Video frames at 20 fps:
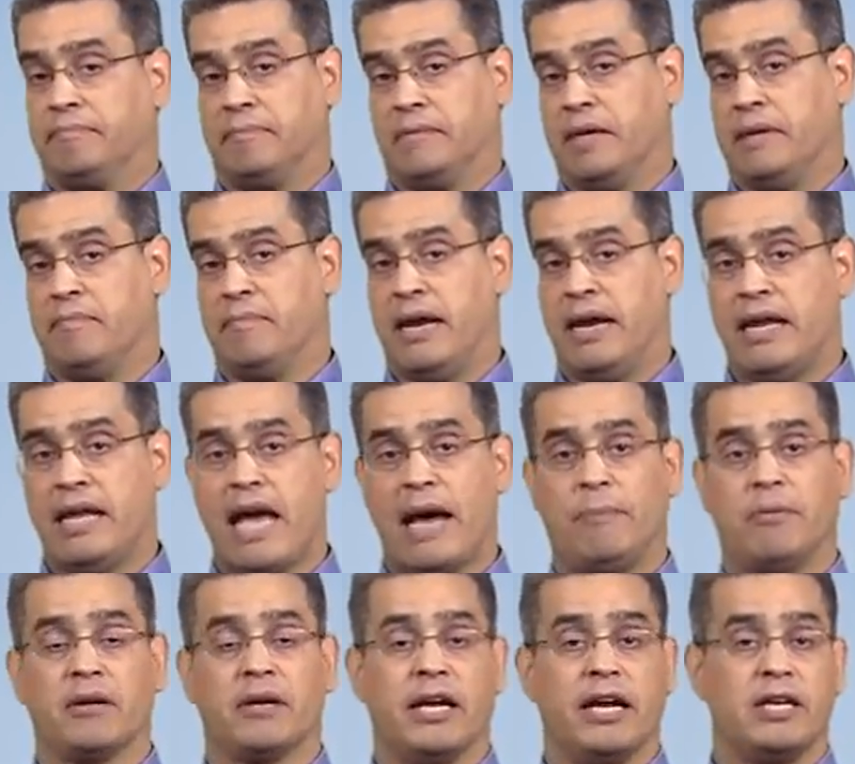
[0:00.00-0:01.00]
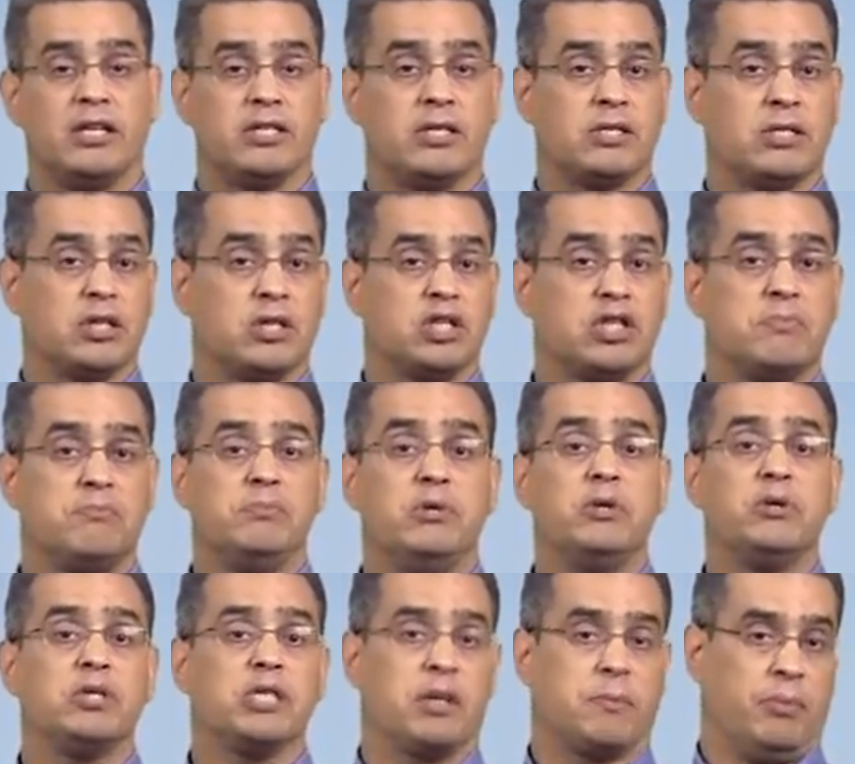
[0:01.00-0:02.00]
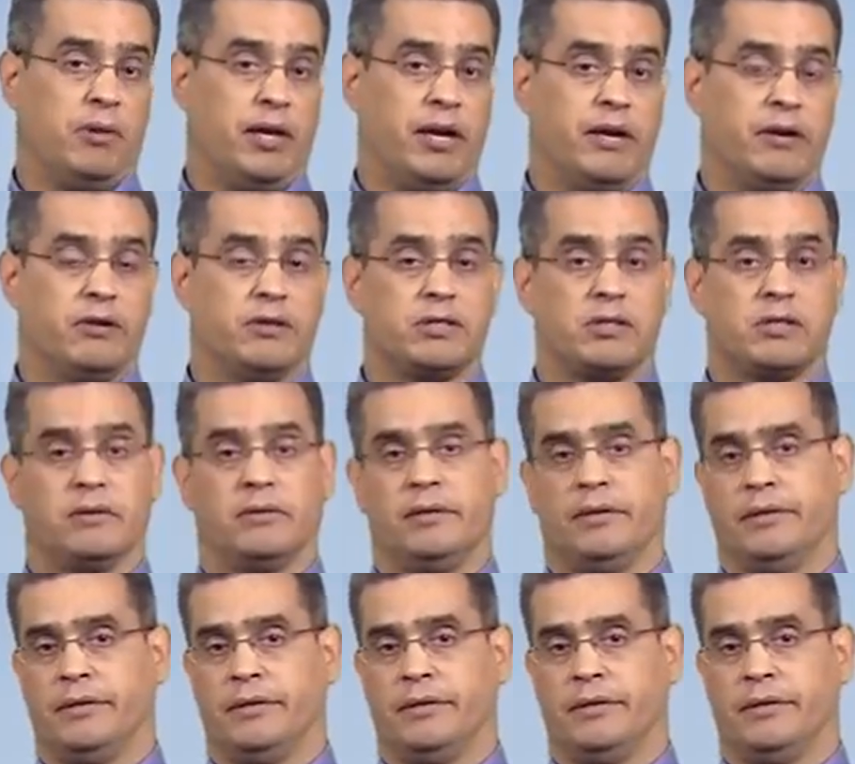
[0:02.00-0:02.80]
in many applications such as music players.